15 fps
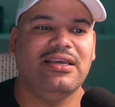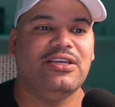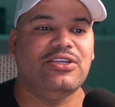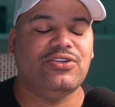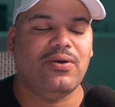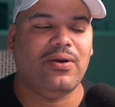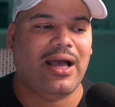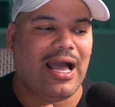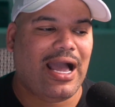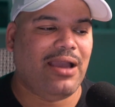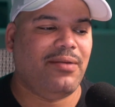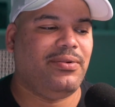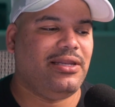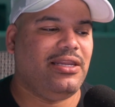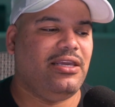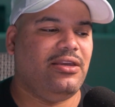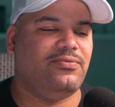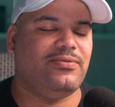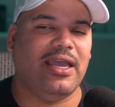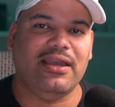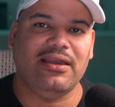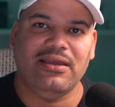So I believe
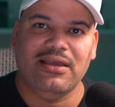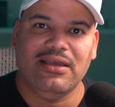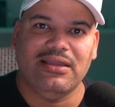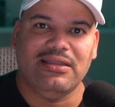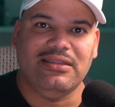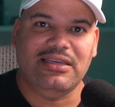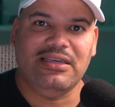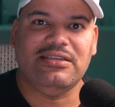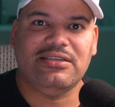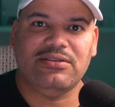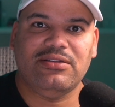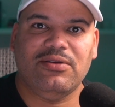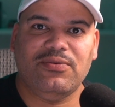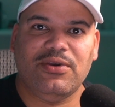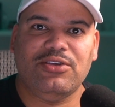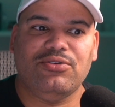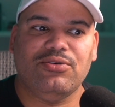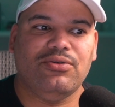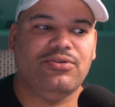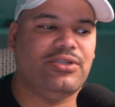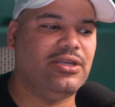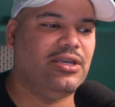that these
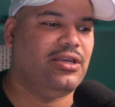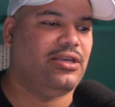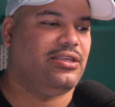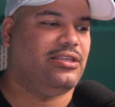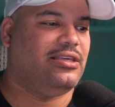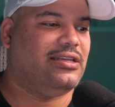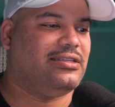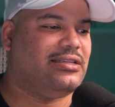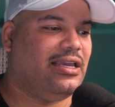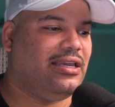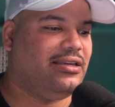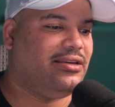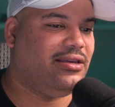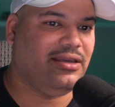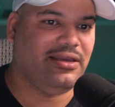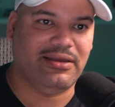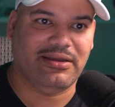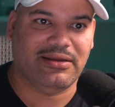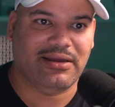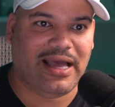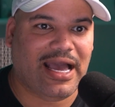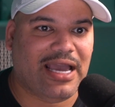individuals, just like
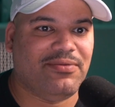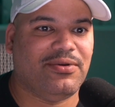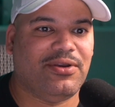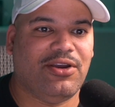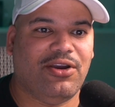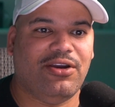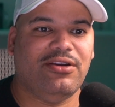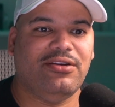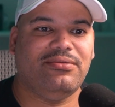Ivan Hurt,